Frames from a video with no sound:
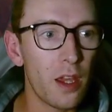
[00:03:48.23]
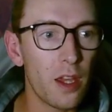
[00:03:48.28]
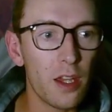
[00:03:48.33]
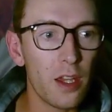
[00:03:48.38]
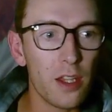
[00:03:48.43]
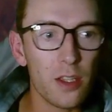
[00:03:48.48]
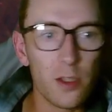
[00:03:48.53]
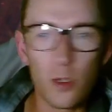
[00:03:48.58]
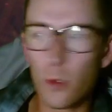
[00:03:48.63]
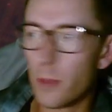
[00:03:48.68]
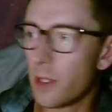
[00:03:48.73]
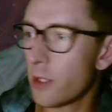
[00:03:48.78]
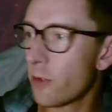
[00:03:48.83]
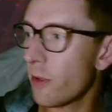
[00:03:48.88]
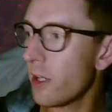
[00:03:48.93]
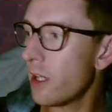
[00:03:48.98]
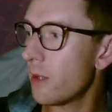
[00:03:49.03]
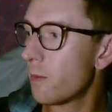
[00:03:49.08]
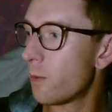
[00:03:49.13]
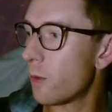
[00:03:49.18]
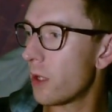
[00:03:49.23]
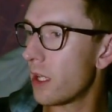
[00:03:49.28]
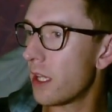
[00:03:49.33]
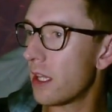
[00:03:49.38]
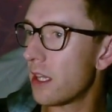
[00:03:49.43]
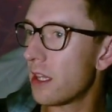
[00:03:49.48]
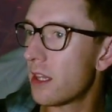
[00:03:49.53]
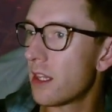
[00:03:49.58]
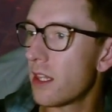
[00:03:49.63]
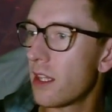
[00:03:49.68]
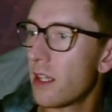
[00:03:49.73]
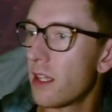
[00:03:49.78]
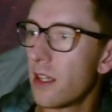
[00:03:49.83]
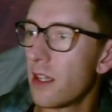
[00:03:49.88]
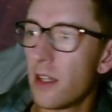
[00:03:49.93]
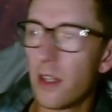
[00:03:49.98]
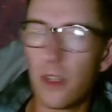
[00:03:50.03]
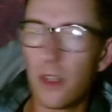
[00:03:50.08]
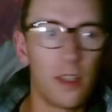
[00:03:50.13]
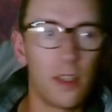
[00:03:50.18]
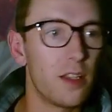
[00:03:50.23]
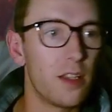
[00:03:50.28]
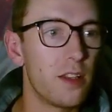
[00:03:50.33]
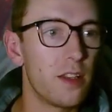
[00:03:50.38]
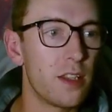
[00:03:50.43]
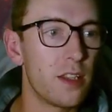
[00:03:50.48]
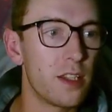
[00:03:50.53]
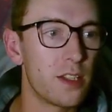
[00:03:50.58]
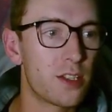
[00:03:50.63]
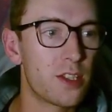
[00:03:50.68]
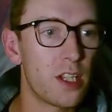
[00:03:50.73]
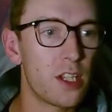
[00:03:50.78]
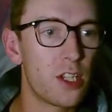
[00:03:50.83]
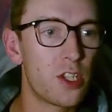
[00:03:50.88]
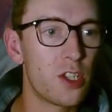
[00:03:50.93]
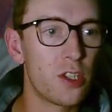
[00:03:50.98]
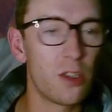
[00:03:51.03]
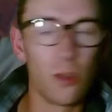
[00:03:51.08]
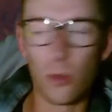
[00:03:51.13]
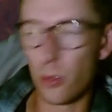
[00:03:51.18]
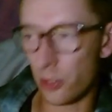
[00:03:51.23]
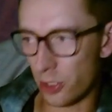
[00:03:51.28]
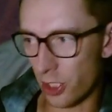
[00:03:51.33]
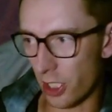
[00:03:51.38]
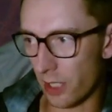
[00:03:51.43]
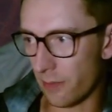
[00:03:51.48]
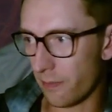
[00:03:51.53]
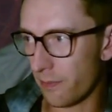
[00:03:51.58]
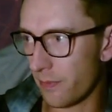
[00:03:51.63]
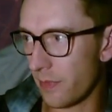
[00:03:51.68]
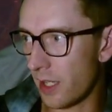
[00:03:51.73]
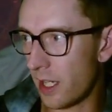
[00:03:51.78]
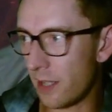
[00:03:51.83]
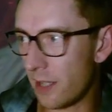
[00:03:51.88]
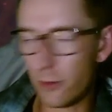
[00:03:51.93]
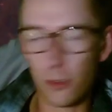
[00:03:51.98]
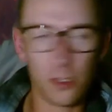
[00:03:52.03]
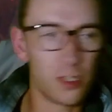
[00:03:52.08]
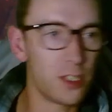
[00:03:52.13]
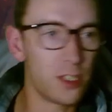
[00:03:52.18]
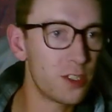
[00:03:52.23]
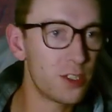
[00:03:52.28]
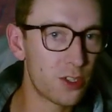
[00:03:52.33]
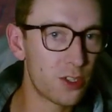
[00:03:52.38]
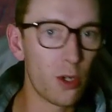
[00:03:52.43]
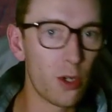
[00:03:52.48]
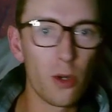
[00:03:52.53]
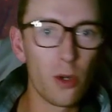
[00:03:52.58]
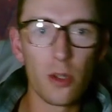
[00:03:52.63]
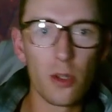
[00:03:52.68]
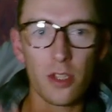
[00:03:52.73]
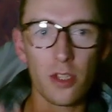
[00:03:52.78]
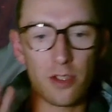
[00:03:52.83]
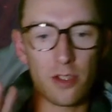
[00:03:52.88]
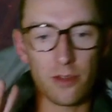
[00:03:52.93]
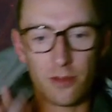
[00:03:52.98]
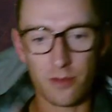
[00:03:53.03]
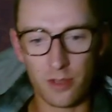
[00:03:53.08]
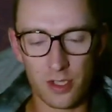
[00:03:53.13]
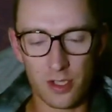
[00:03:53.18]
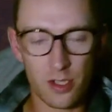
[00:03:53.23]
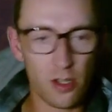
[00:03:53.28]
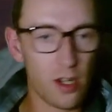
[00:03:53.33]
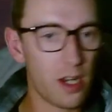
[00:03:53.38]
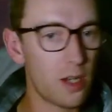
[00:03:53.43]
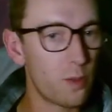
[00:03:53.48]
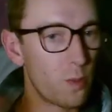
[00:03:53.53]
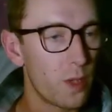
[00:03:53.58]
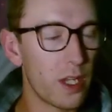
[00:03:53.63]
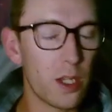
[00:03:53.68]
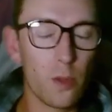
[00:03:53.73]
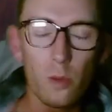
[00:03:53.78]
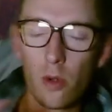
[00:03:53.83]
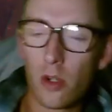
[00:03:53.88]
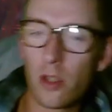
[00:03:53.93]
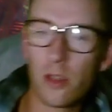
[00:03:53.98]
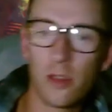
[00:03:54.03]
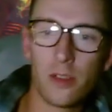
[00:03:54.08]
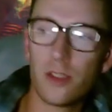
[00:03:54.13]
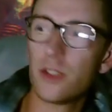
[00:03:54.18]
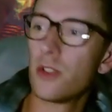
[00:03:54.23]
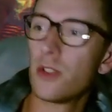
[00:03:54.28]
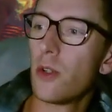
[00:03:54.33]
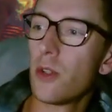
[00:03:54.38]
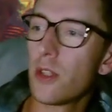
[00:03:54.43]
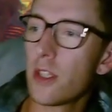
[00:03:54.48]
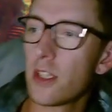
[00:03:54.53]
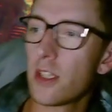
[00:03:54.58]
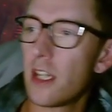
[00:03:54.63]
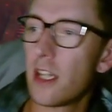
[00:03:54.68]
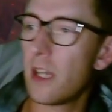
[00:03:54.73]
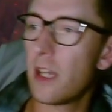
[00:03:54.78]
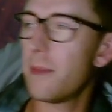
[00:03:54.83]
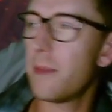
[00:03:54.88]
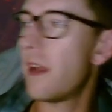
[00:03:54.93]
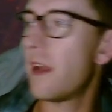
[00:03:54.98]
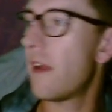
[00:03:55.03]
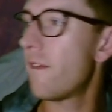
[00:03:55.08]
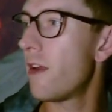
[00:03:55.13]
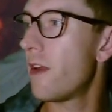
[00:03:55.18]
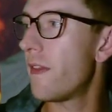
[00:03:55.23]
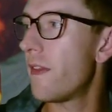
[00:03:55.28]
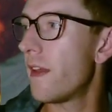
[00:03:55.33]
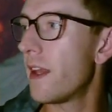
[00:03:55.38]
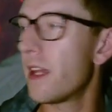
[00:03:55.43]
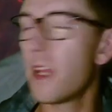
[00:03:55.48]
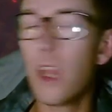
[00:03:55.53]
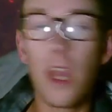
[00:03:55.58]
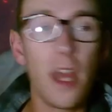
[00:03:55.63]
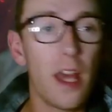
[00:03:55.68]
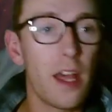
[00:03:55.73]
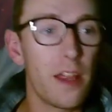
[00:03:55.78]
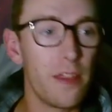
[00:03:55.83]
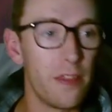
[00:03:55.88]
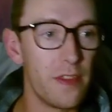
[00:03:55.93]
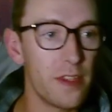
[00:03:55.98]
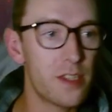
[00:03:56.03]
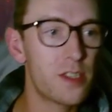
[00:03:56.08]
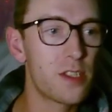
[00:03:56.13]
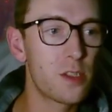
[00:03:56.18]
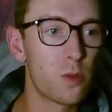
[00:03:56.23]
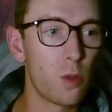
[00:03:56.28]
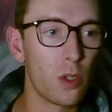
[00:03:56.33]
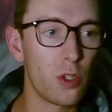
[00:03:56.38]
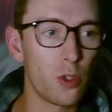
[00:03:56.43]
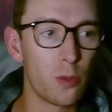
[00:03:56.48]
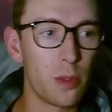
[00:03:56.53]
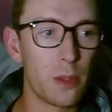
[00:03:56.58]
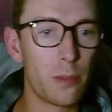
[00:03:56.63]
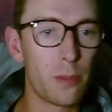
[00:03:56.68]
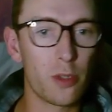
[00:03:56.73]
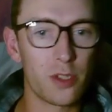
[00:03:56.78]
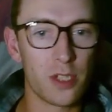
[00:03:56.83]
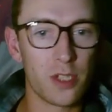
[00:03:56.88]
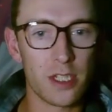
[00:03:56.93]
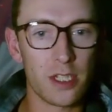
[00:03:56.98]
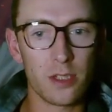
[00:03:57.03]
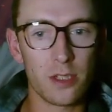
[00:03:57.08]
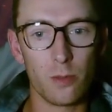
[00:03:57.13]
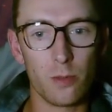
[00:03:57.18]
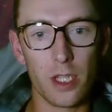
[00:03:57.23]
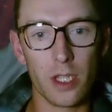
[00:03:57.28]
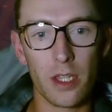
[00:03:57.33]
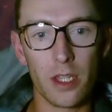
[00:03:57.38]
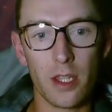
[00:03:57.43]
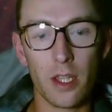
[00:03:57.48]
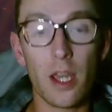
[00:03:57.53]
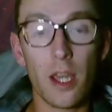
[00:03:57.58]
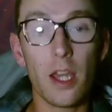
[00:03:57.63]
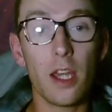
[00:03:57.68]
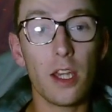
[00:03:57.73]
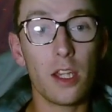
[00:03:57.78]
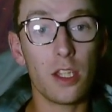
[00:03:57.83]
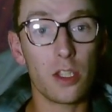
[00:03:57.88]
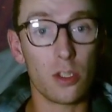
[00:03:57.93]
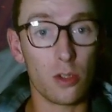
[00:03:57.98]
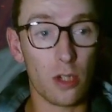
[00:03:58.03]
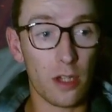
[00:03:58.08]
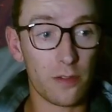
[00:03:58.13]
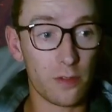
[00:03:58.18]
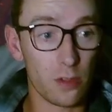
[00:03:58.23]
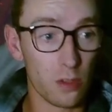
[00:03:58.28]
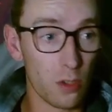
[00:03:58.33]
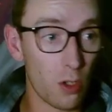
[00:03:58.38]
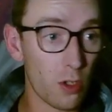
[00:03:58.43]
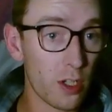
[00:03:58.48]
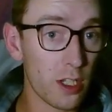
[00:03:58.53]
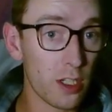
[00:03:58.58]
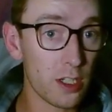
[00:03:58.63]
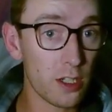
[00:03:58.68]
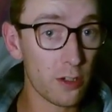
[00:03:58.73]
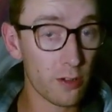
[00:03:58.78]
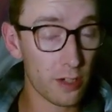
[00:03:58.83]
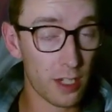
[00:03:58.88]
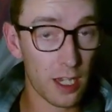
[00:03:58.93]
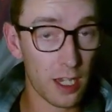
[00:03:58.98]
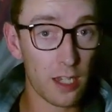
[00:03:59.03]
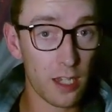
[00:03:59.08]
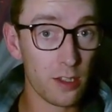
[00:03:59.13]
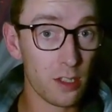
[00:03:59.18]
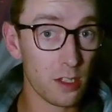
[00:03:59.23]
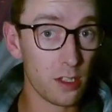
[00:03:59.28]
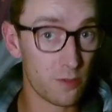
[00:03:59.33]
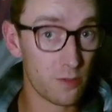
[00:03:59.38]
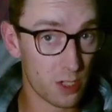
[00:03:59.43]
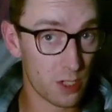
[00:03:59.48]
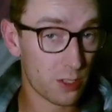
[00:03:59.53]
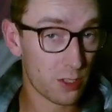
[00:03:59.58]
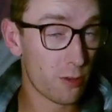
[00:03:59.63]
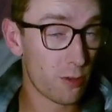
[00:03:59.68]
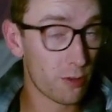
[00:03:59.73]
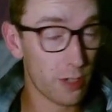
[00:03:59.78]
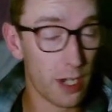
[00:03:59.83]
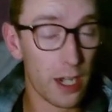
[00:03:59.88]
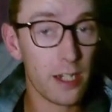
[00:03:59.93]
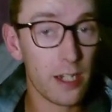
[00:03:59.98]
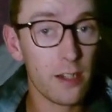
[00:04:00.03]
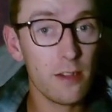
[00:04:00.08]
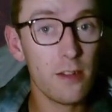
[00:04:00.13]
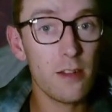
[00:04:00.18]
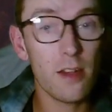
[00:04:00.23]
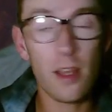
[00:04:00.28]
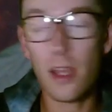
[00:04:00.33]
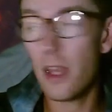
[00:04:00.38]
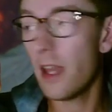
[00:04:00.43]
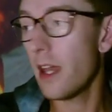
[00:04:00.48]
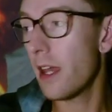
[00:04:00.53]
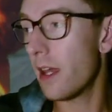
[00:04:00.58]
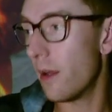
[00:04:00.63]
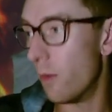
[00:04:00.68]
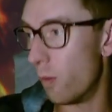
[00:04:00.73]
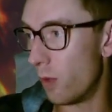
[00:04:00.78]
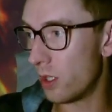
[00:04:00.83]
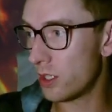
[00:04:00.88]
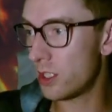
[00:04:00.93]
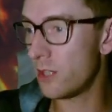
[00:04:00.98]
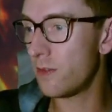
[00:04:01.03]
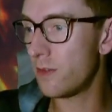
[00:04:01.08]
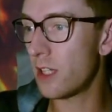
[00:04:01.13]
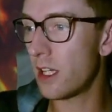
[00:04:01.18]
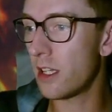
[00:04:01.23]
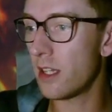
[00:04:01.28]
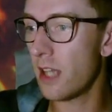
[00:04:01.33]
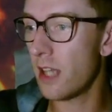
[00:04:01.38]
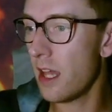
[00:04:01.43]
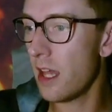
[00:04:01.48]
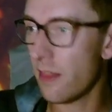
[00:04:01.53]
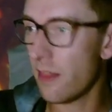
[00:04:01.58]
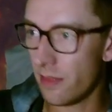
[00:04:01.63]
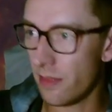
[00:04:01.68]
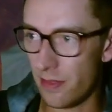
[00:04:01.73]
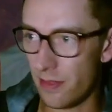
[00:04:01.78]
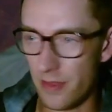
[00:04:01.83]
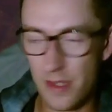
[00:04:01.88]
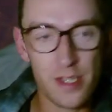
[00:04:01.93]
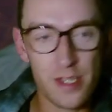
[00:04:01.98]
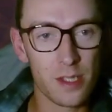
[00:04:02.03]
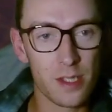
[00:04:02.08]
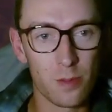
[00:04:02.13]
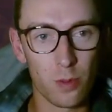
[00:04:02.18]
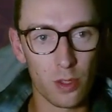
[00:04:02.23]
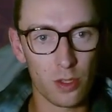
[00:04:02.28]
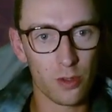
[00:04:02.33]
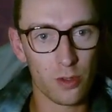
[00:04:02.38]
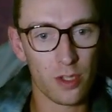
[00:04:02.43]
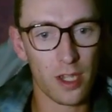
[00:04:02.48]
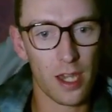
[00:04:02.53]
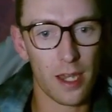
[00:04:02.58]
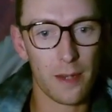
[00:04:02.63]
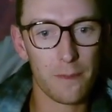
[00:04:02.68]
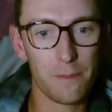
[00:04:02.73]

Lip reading: You'll be greeted with the Ascension launcher. After it's installed and you've decided where you want to install the game and everything, this is what you'll be presented with. You'll have to log into your account that you've just created. Once you've done that, this is what you'll get.